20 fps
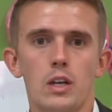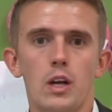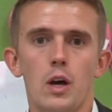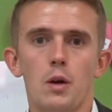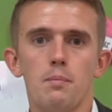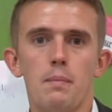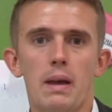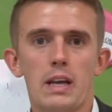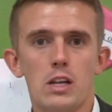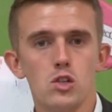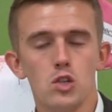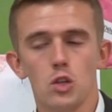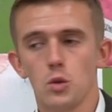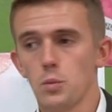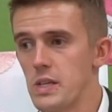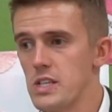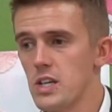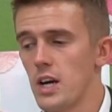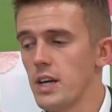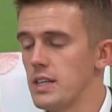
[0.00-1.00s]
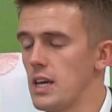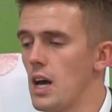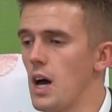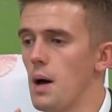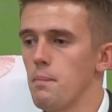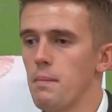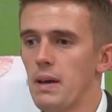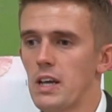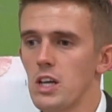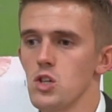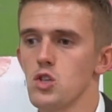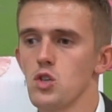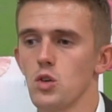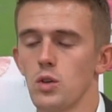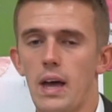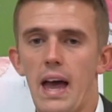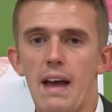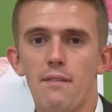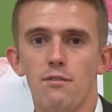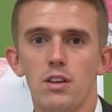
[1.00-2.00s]
you know, making sure that we tidy up, making
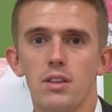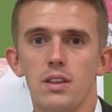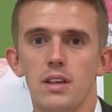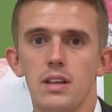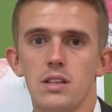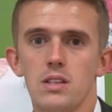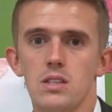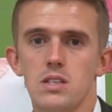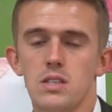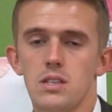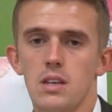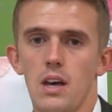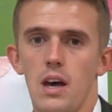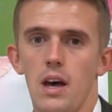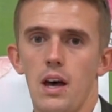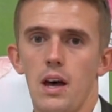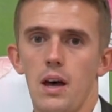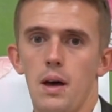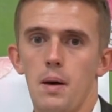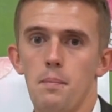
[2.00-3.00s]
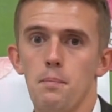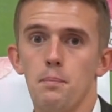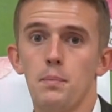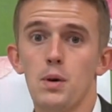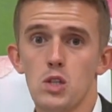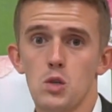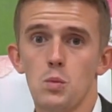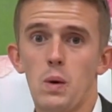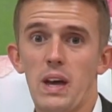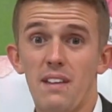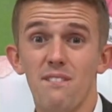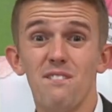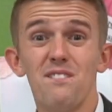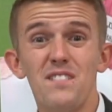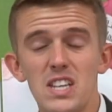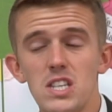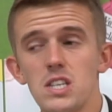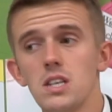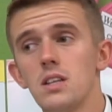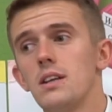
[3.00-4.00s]
sure that everything's um, put away
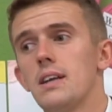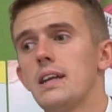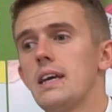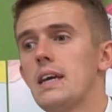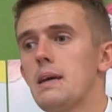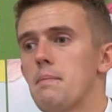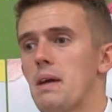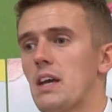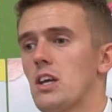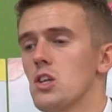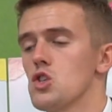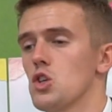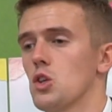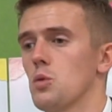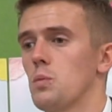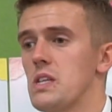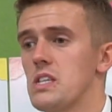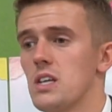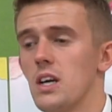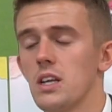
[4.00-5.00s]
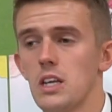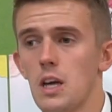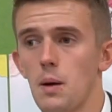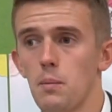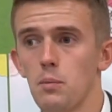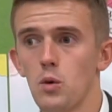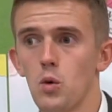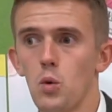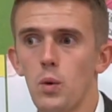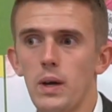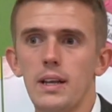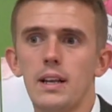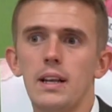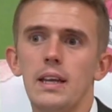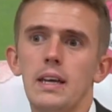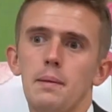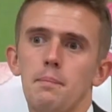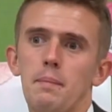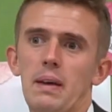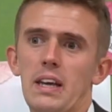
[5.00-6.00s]
efficiently, making sure that we tidy up
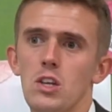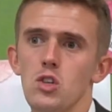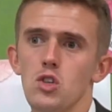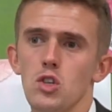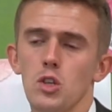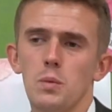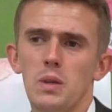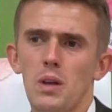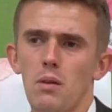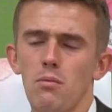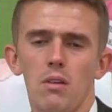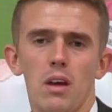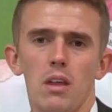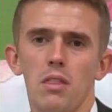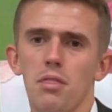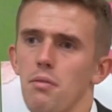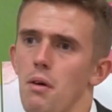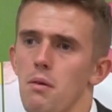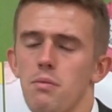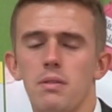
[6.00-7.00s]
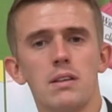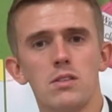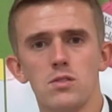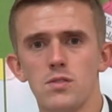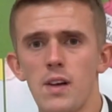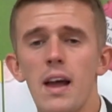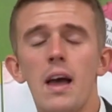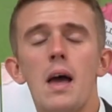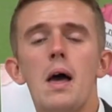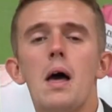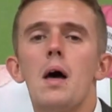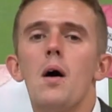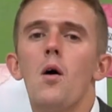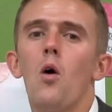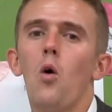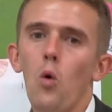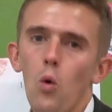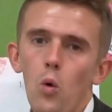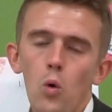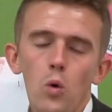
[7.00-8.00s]
quickly and making sure that we don't like throw things right.
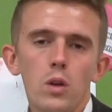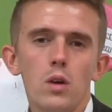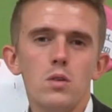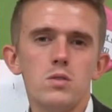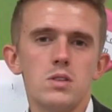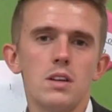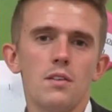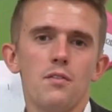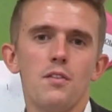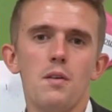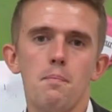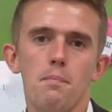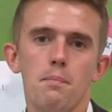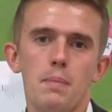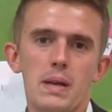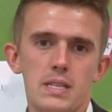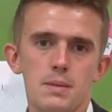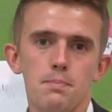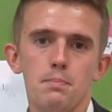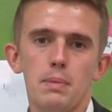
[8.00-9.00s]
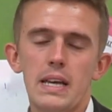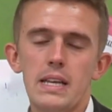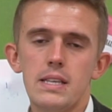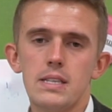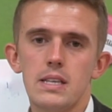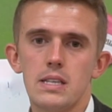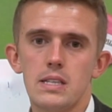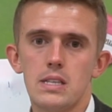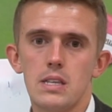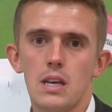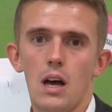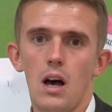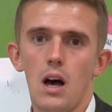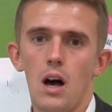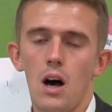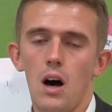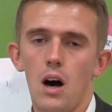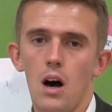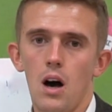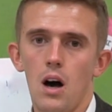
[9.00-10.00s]
All those different bits and pieces
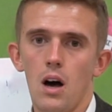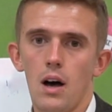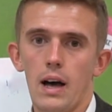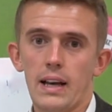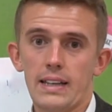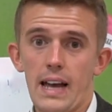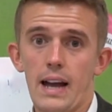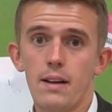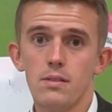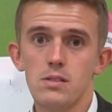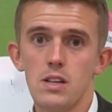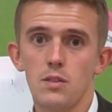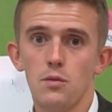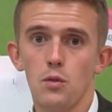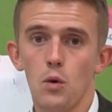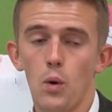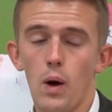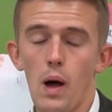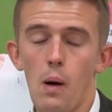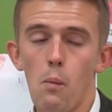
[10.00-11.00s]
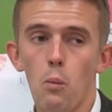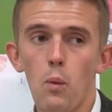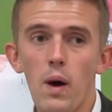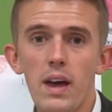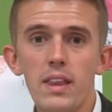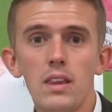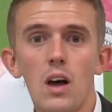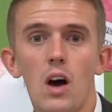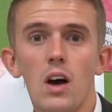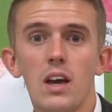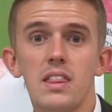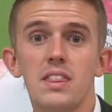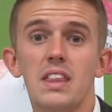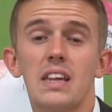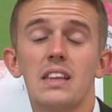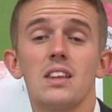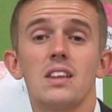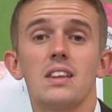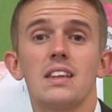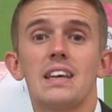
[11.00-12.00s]
are accounted for. And when I
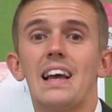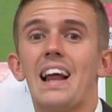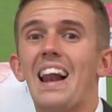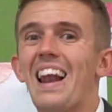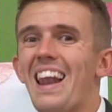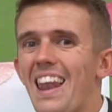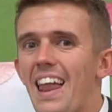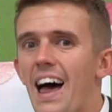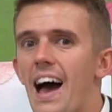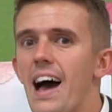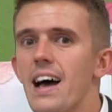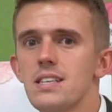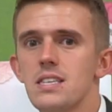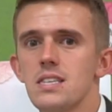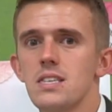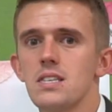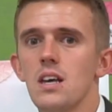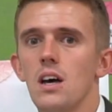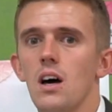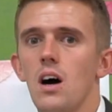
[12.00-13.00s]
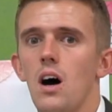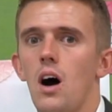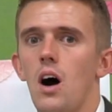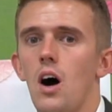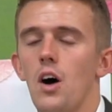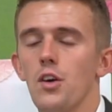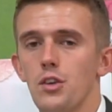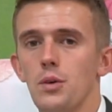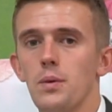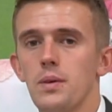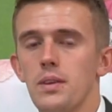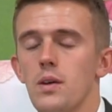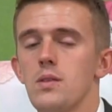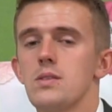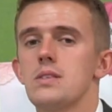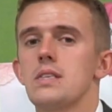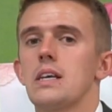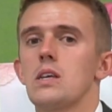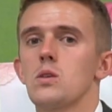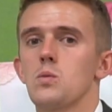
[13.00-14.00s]
think that the class are doing
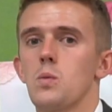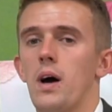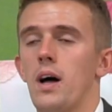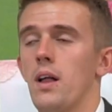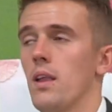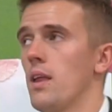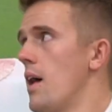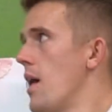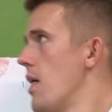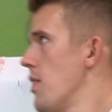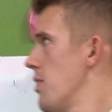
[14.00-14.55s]
those things well,